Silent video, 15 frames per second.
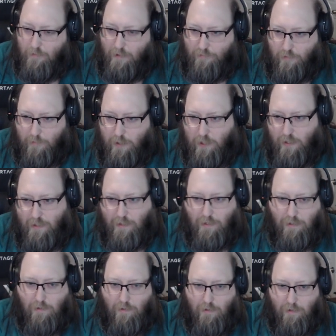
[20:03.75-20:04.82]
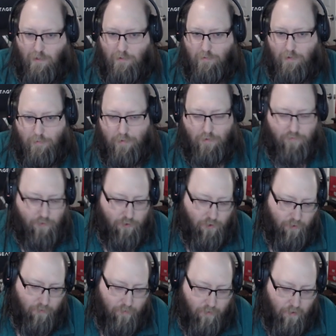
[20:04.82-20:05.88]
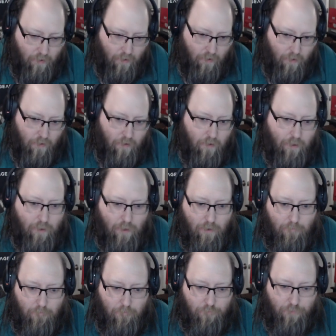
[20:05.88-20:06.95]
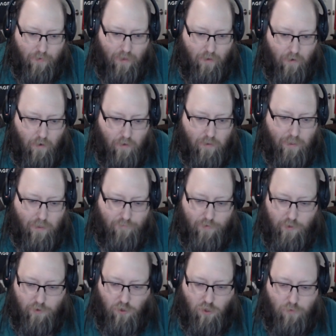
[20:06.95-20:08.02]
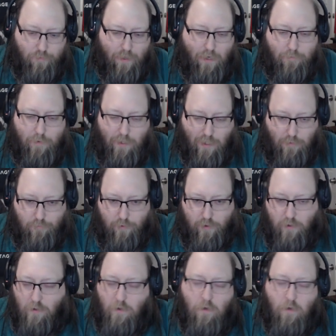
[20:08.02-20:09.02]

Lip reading: If you're watching this in sometime in the future, all the other videos should be up at some point.